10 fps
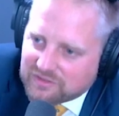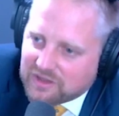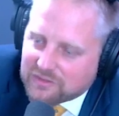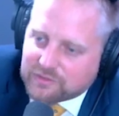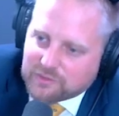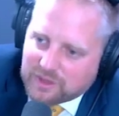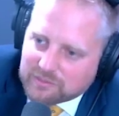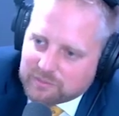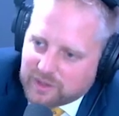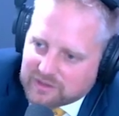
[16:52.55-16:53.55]
they have to get
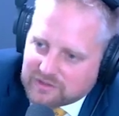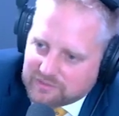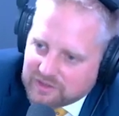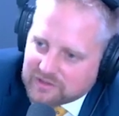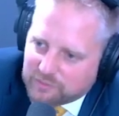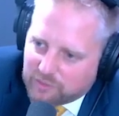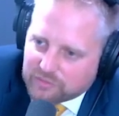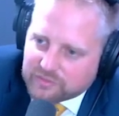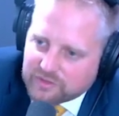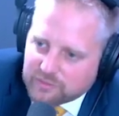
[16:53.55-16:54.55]
actively
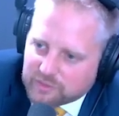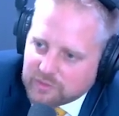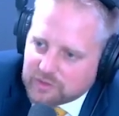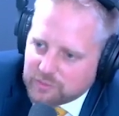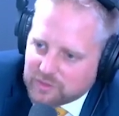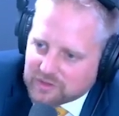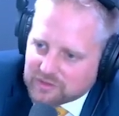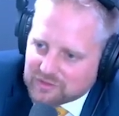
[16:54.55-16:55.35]
involved in what we are doing.